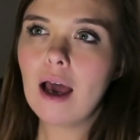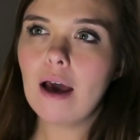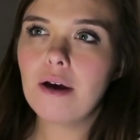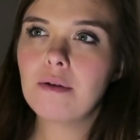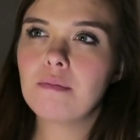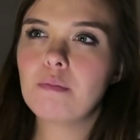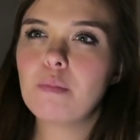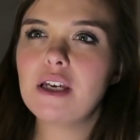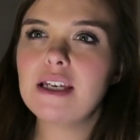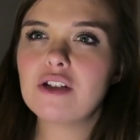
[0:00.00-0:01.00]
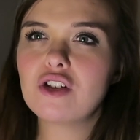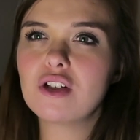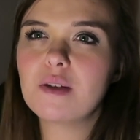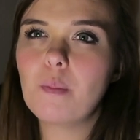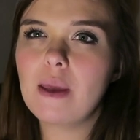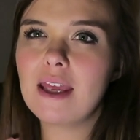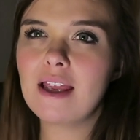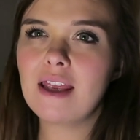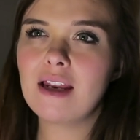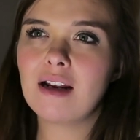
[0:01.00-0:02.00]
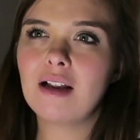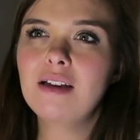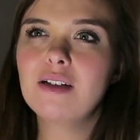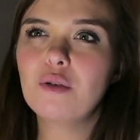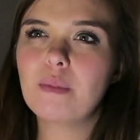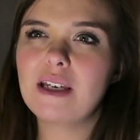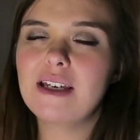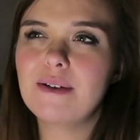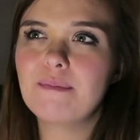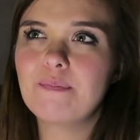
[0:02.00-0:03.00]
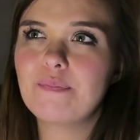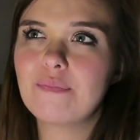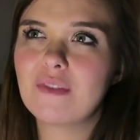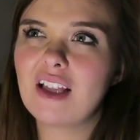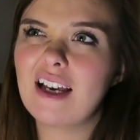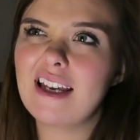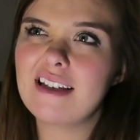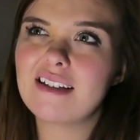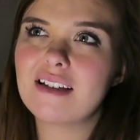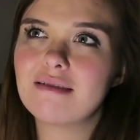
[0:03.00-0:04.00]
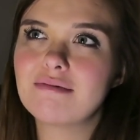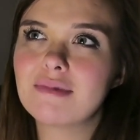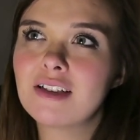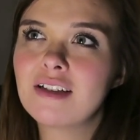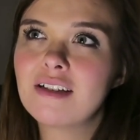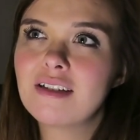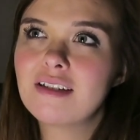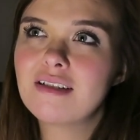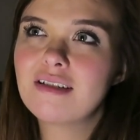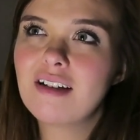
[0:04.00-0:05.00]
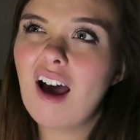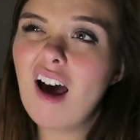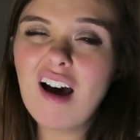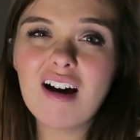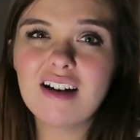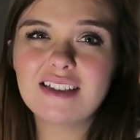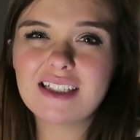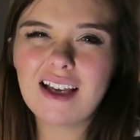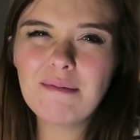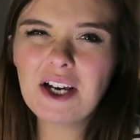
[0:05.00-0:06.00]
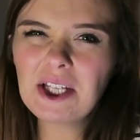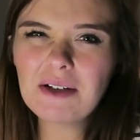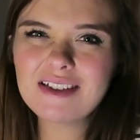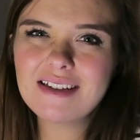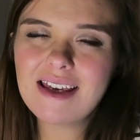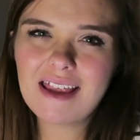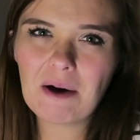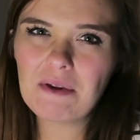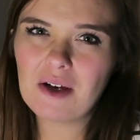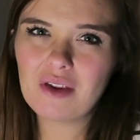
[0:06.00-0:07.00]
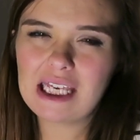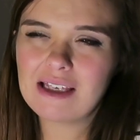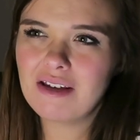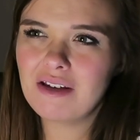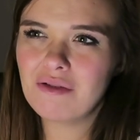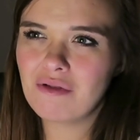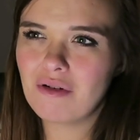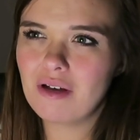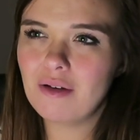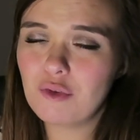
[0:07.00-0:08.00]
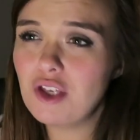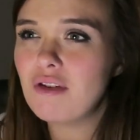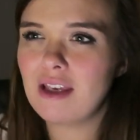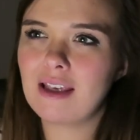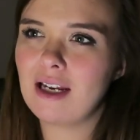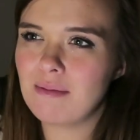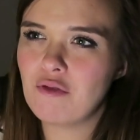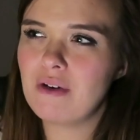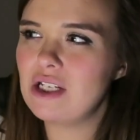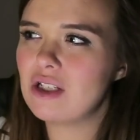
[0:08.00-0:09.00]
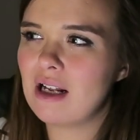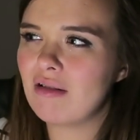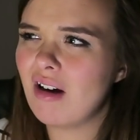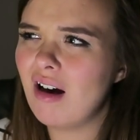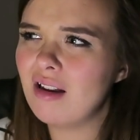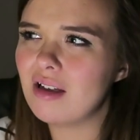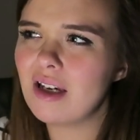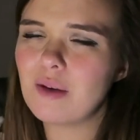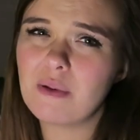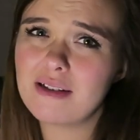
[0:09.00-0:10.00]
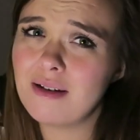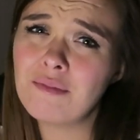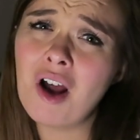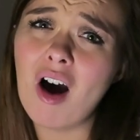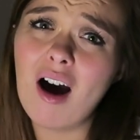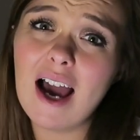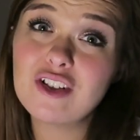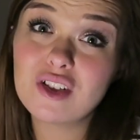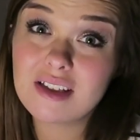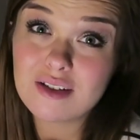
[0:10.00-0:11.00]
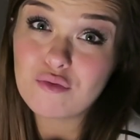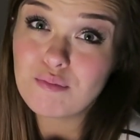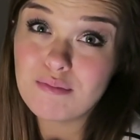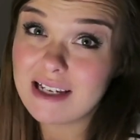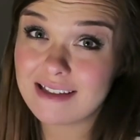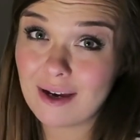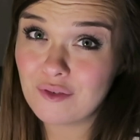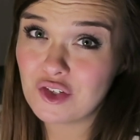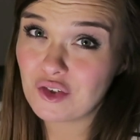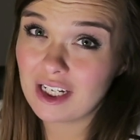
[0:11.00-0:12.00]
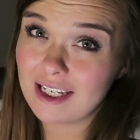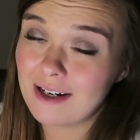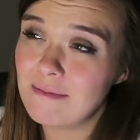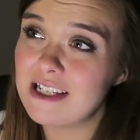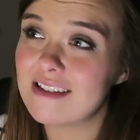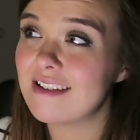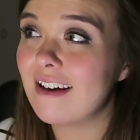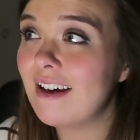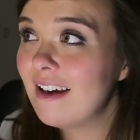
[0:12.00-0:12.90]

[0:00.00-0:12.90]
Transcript: But it's just been a little bit like hard. Am I allowed to say that without thinking you thinking I'm a raging alcoholic? Because I'm not. I just miss having a drink, and I miss